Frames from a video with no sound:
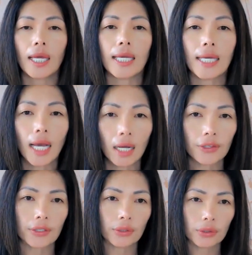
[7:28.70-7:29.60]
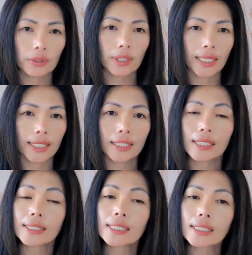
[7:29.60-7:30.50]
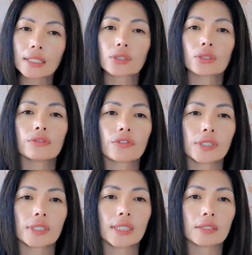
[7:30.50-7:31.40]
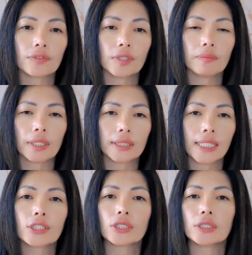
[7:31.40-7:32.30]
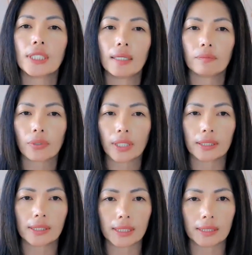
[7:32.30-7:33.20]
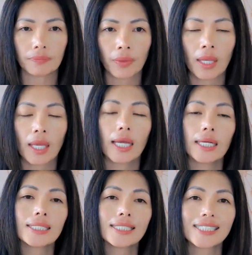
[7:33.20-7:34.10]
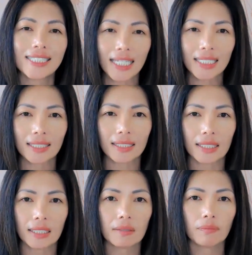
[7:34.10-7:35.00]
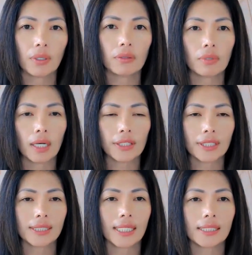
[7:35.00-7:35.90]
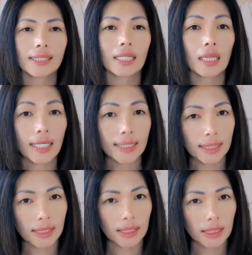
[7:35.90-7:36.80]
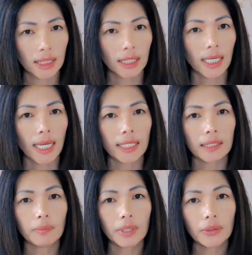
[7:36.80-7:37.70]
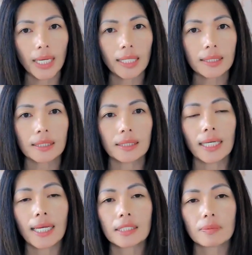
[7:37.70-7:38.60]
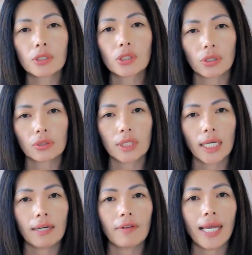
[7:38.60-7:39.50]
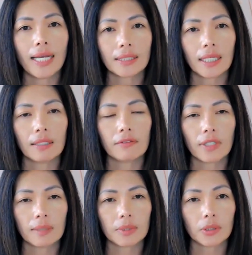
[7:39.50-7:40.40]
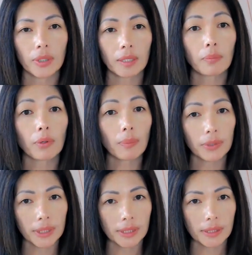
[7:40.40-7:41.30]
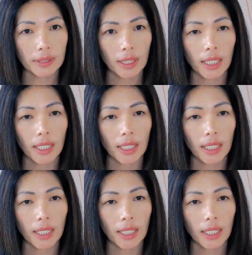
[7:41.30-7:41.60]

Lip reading: A healthy uterine lining is essential for successful implantation and pregnancy. Secondly, bone broth contains glycine, an amino acid that has been shown to have anti-inflammatory properties.